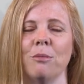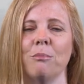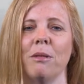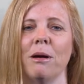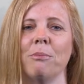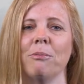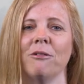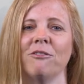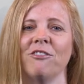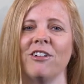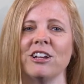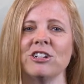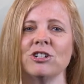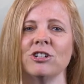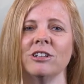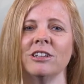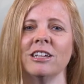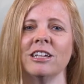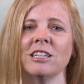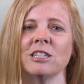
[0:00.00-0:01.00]
My
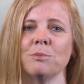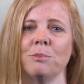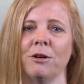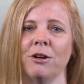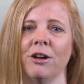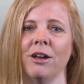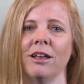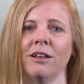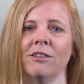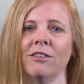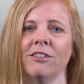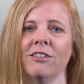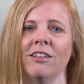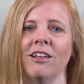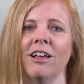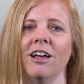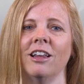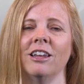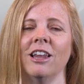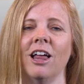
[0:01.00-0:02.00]
professional experience,
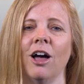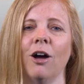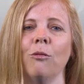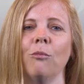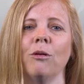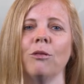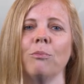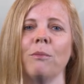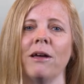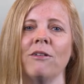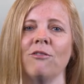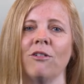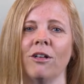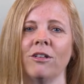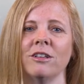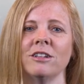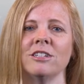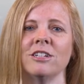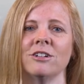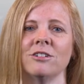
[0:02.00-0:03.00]
along with my
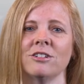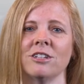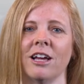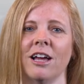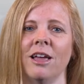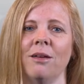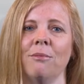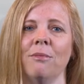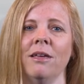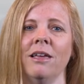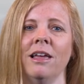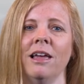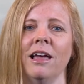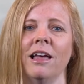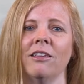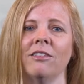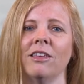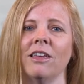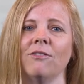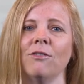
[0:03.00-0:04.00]
volunteer time,
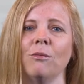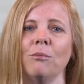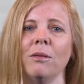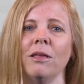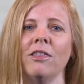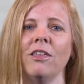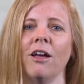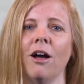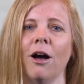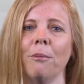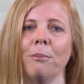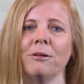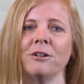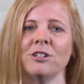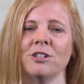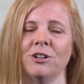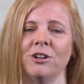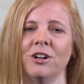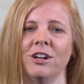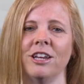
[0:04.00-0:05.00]
has given me the
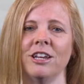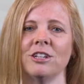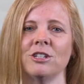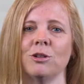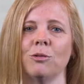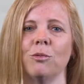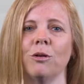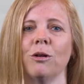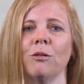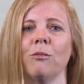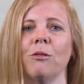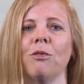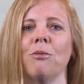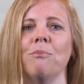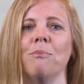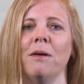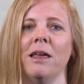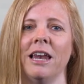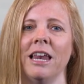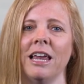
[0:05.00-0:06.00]
opportunity to work with
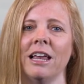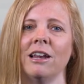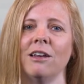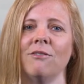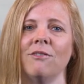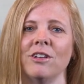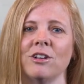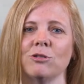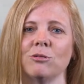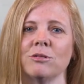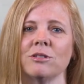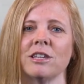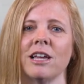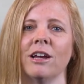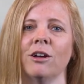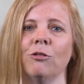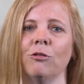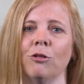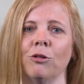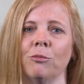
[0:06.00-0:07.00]
many individuals
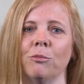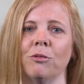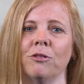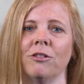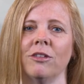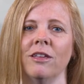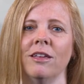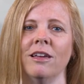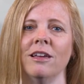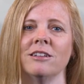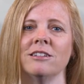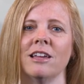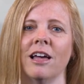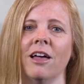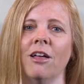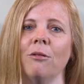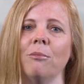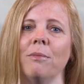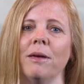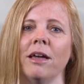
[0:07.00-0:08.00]
and groups to
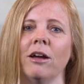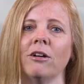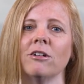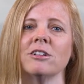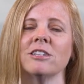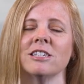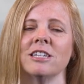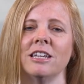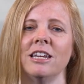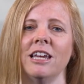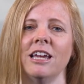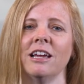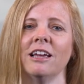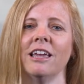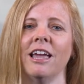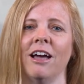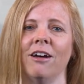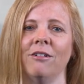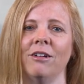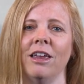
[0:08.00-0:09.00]
help make our city and
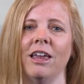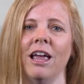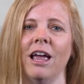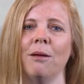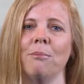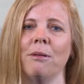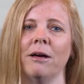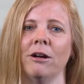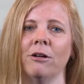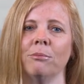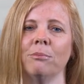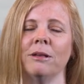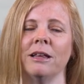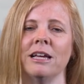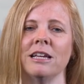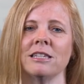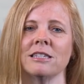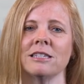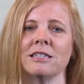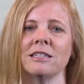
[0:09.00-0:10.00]
county a better
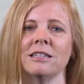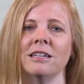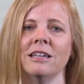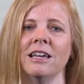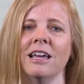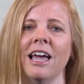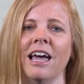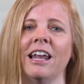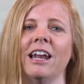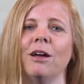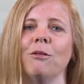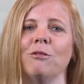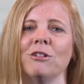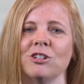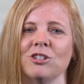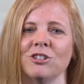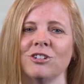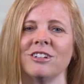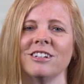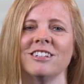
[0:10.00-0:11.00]
place and I
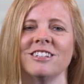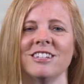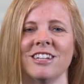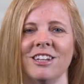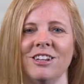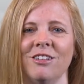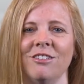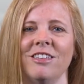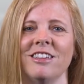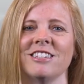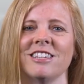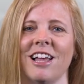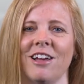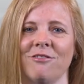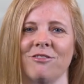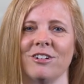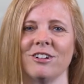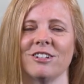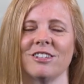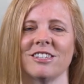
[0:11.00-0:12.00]
wish to continue these
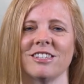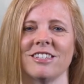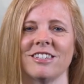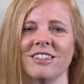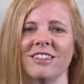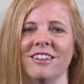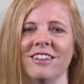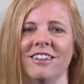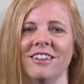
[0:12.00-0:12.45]
efforts.